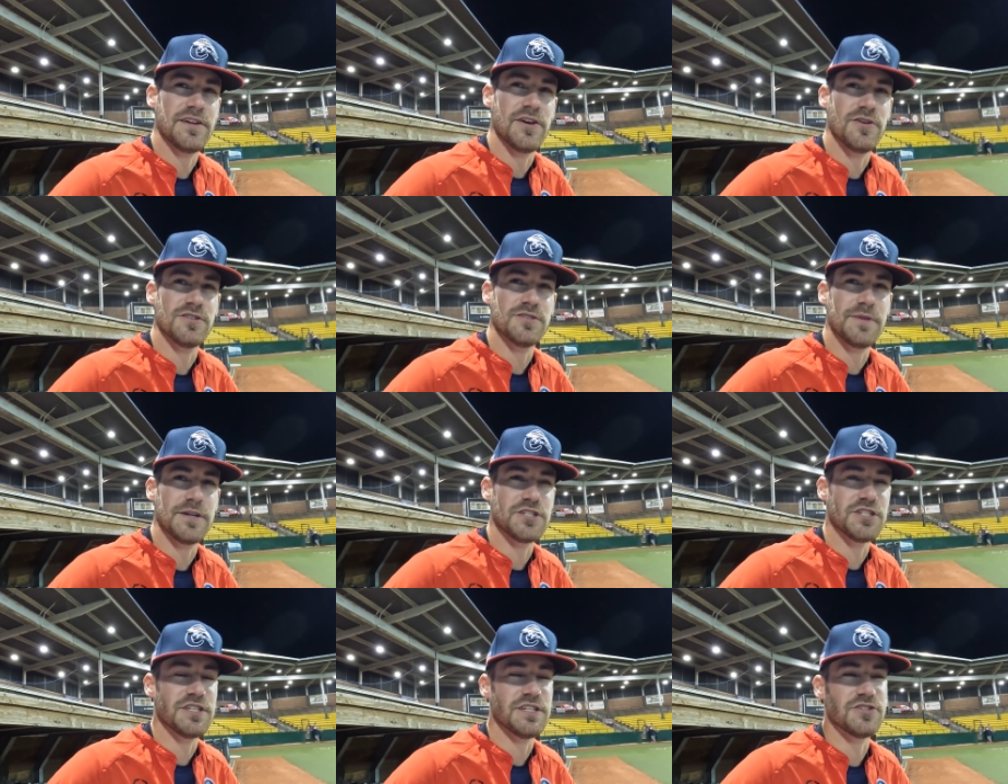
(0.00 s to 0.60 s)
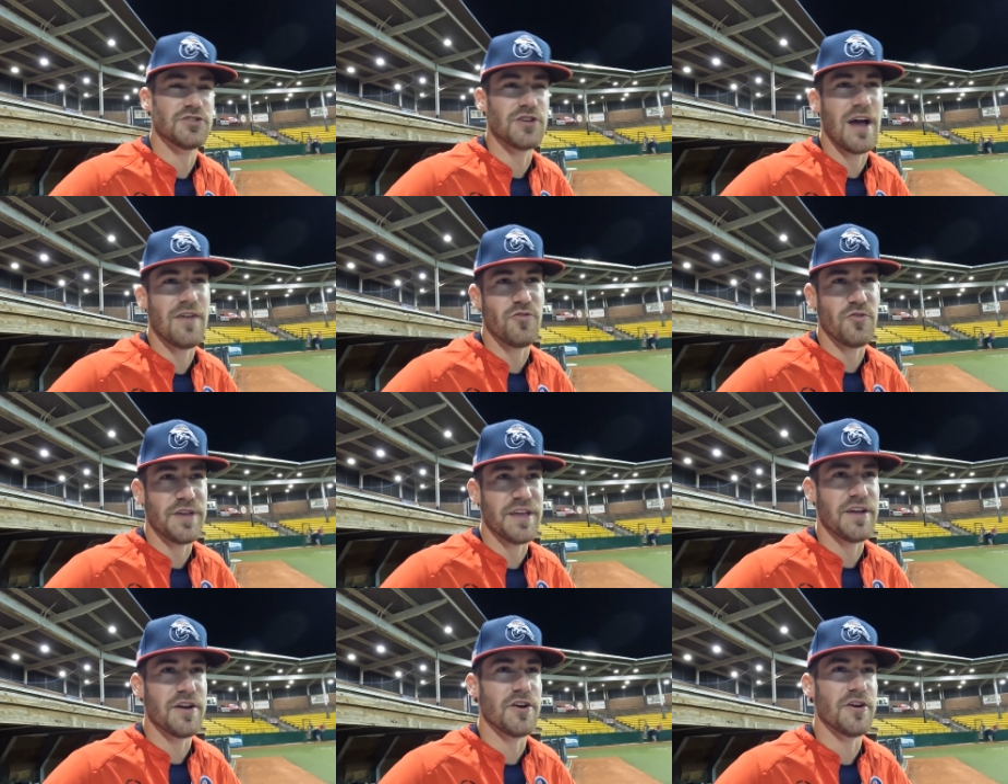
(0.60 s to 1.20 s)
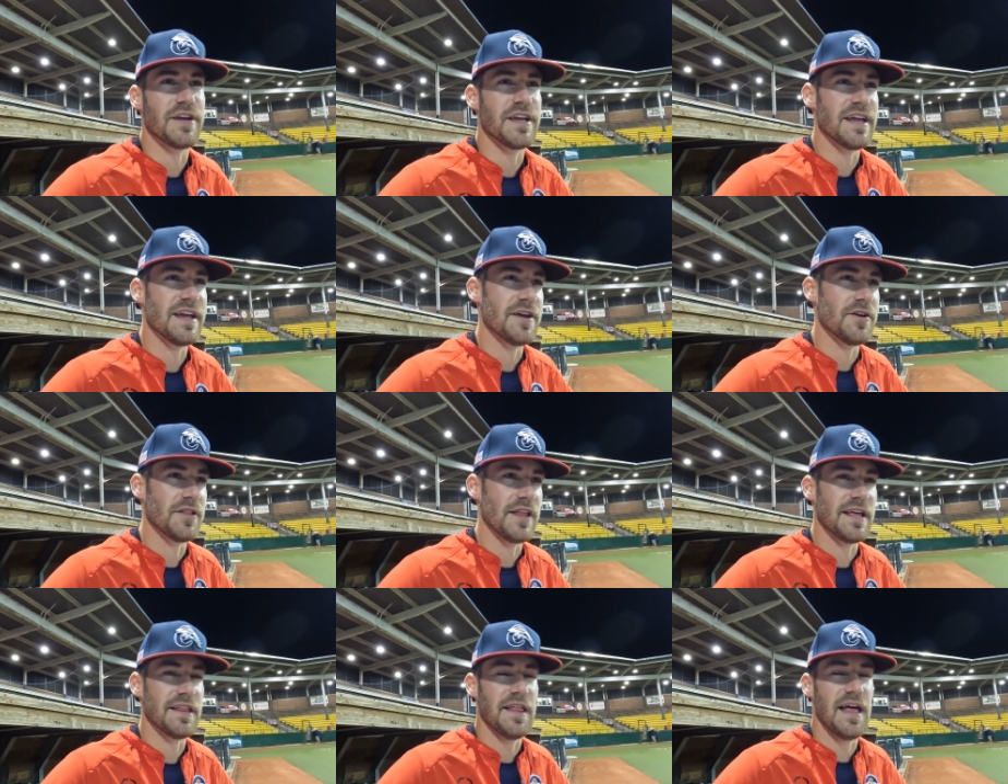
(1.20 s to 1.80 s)
You know, especially travel here, get
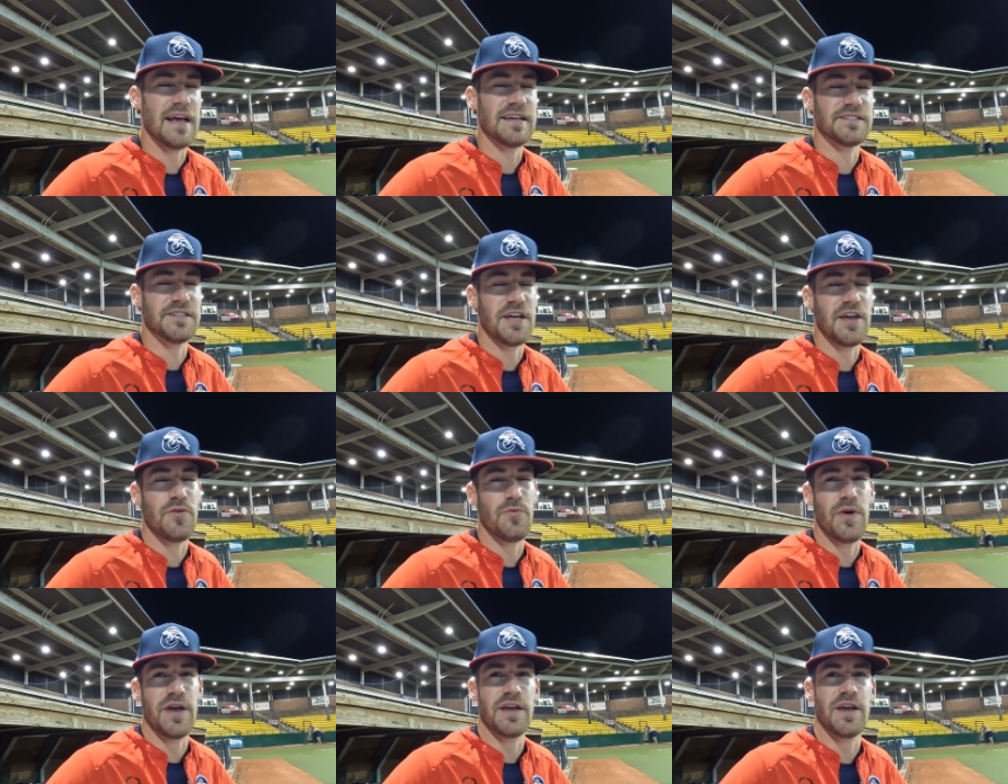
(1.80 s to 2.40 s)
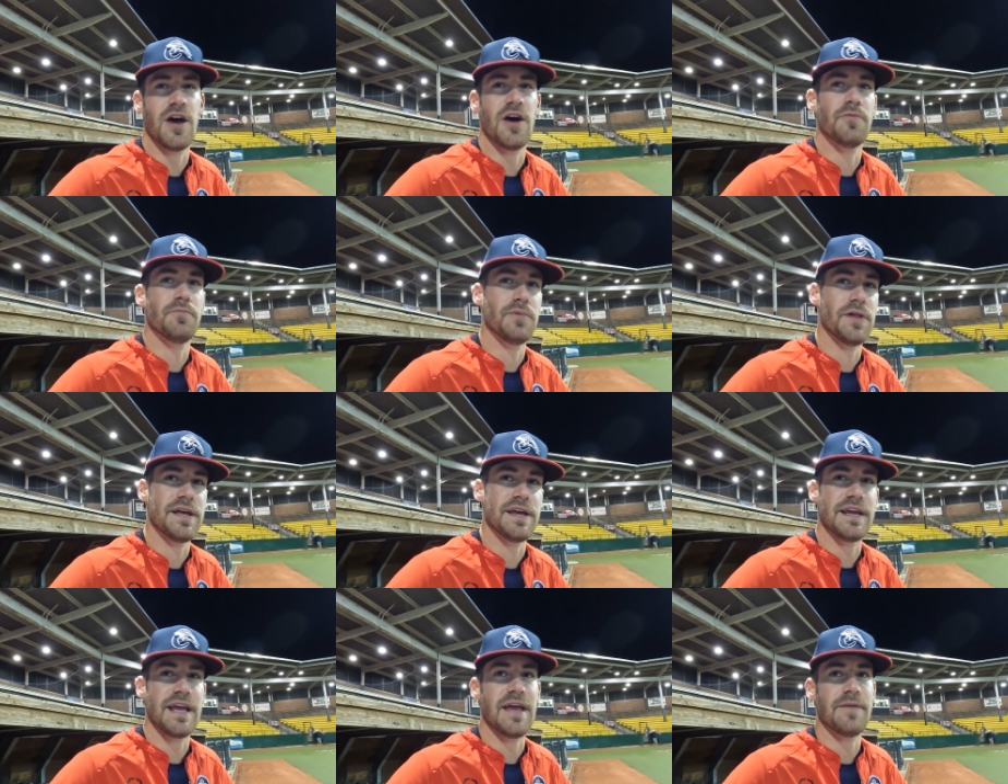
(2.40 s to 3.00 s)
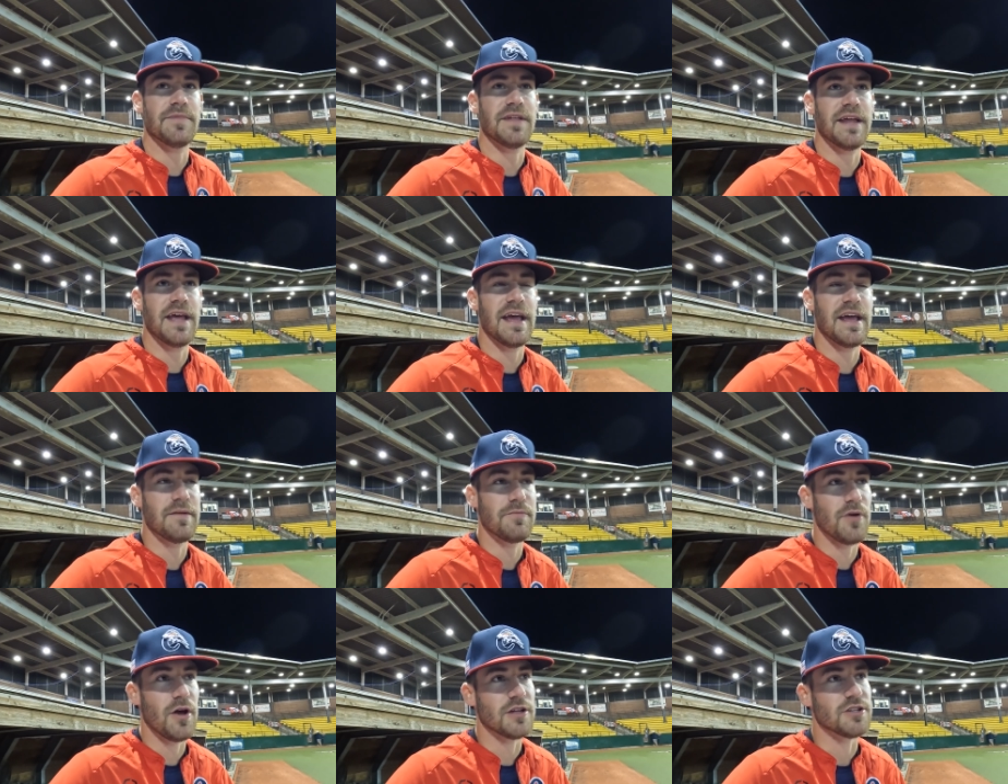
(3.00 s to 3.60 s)
here late last night, wake up, play a game
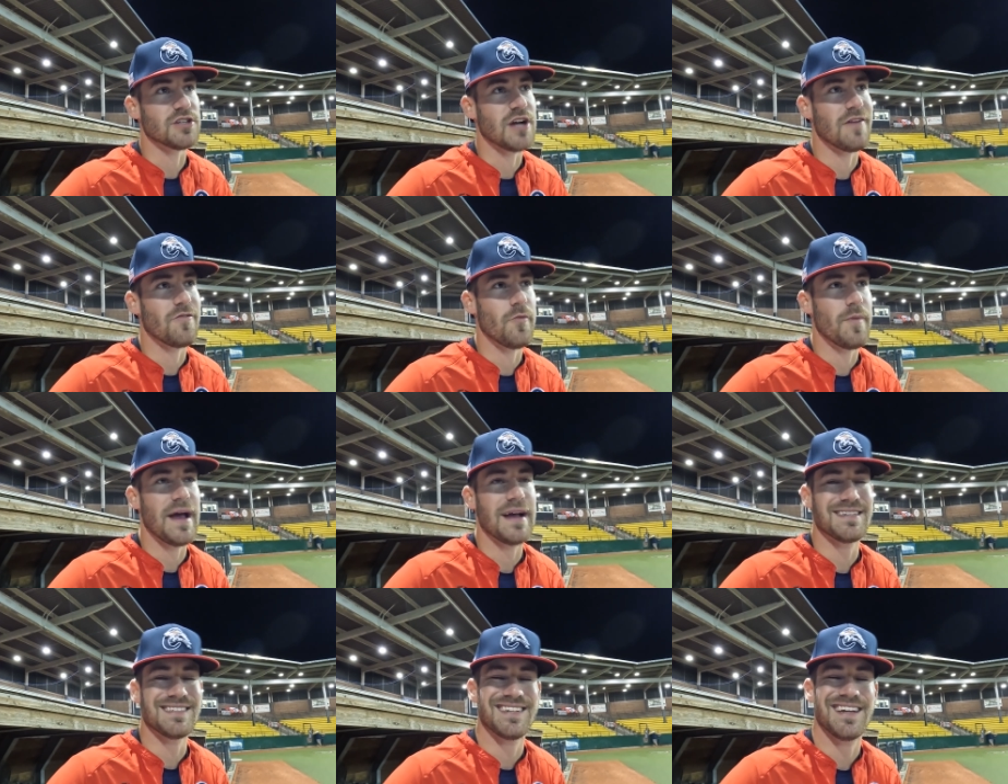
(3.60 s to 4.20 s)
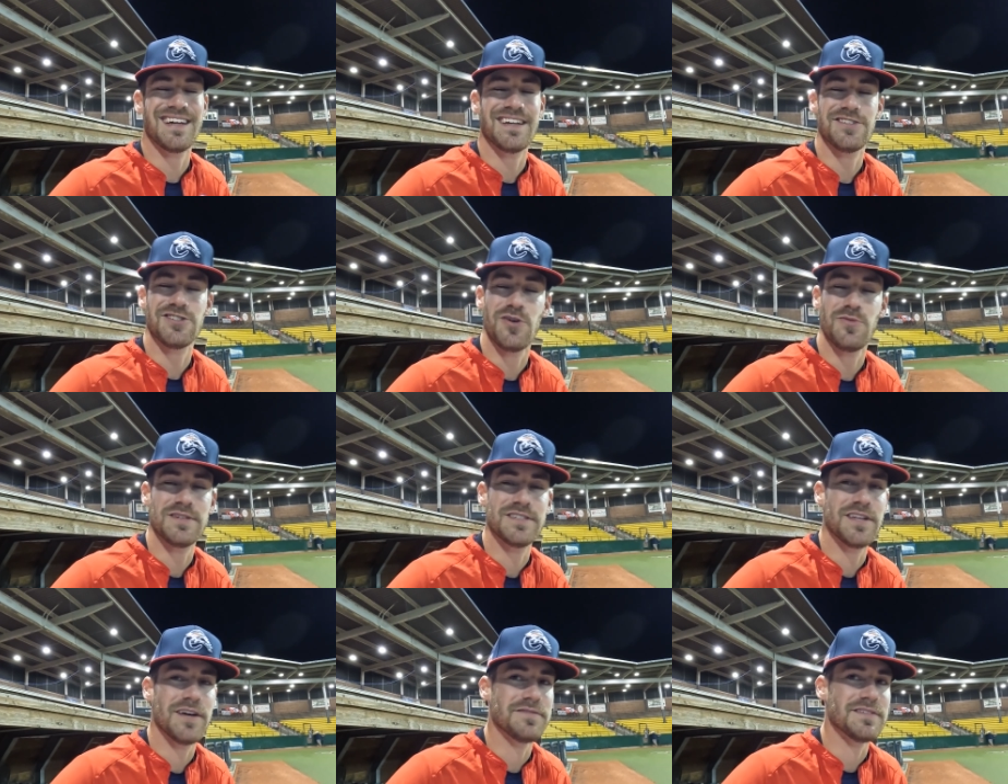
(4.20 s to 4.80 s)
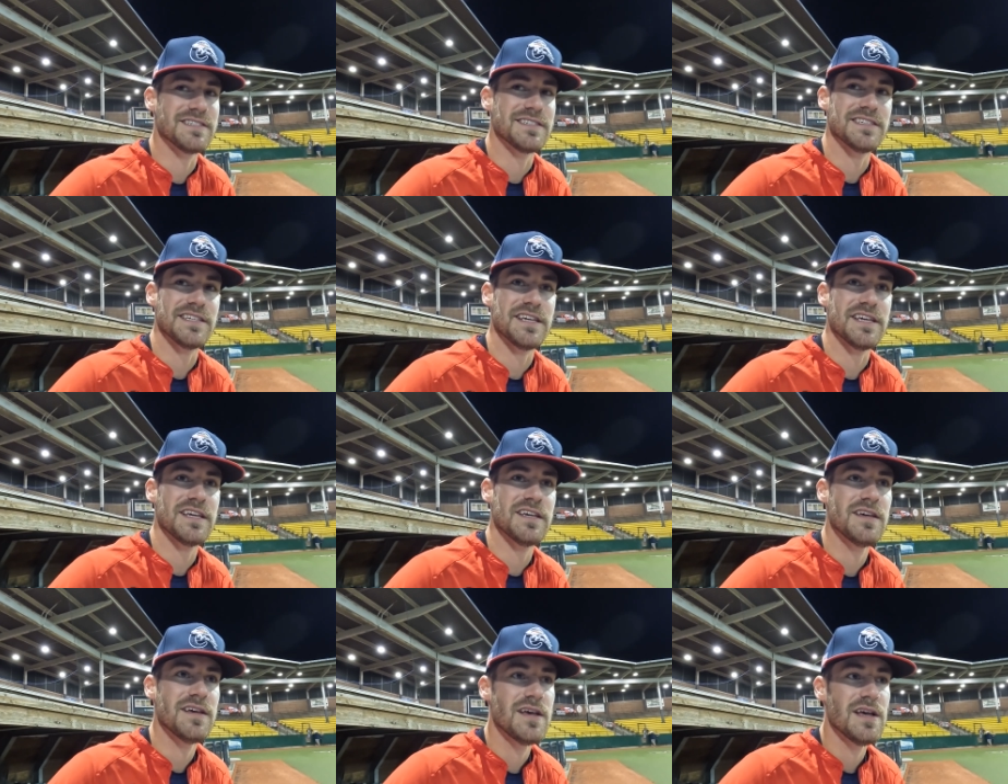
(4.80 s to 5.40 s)
today, and probably travel back tonight. It's always tough to
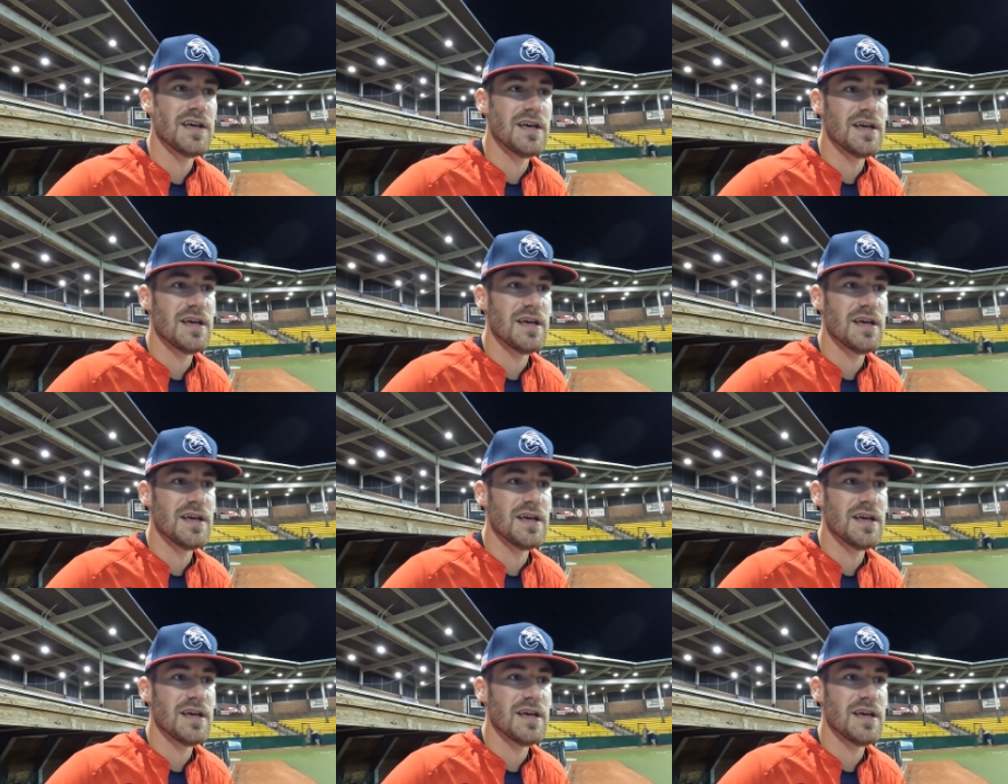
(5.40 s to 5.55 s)
see.